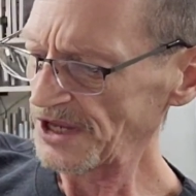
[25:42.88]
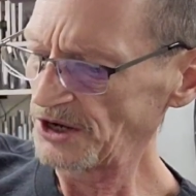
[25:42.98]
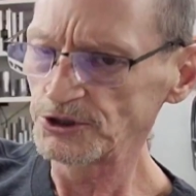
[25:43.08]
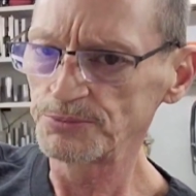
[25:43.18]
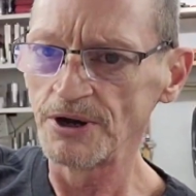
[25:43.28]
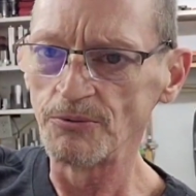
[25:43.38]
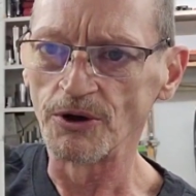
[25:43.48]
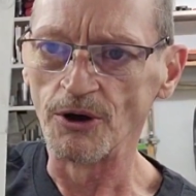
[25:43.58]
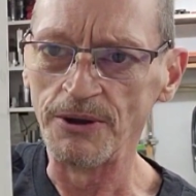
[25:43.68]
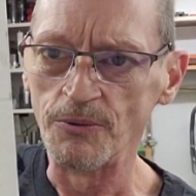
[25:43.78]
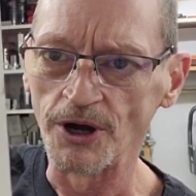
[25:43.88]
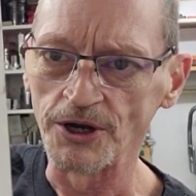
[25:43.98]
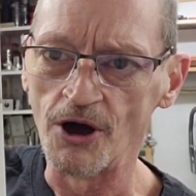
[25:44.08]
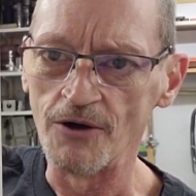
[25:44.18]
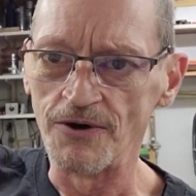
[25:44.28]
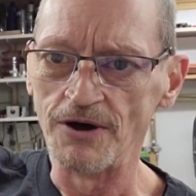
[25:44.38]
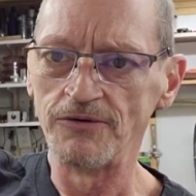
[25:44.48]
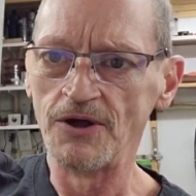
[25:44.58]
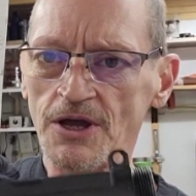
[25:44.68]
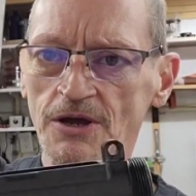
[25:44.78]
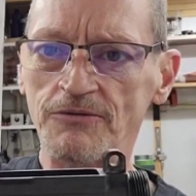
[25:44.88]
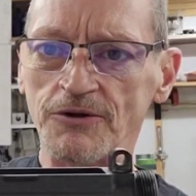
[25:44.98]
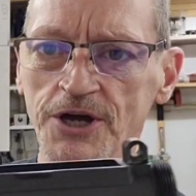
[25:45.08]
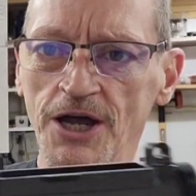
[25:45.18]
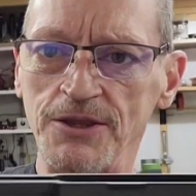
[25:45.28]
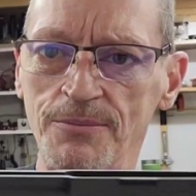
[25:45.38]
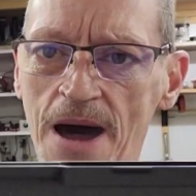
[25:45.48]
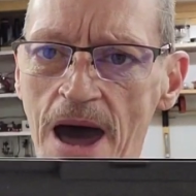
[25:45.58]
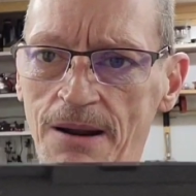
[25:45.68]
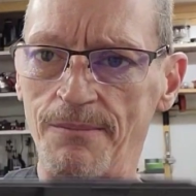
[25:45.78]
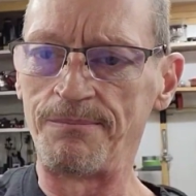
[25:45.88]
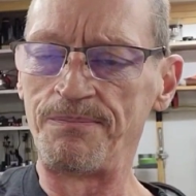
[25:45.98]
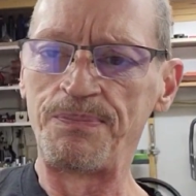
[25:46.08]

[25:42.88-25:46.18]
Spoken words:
There's the print we're going to be working off of for cutting the bottom.